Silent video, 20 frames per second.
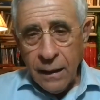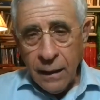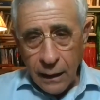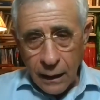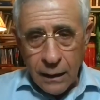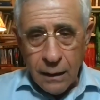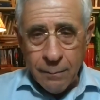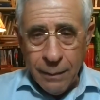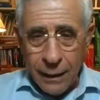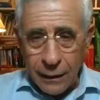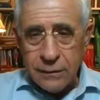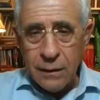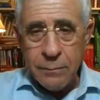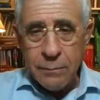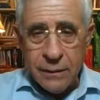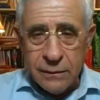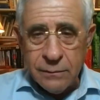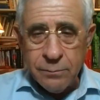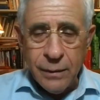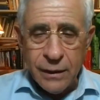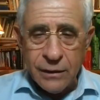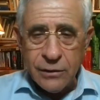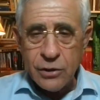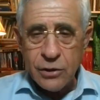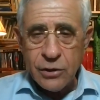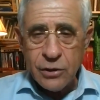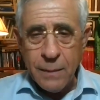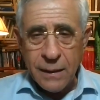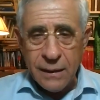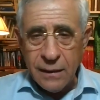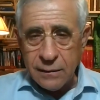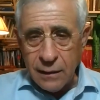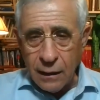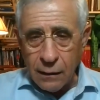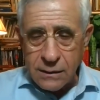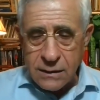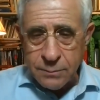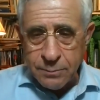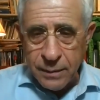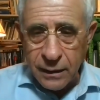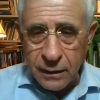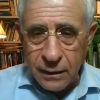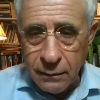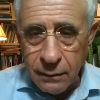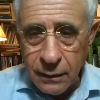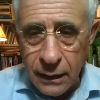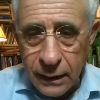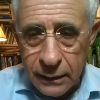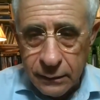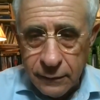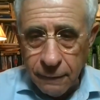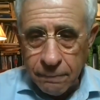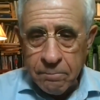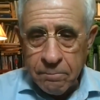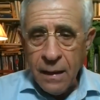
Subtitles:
And about the British mandate, I'll speak later.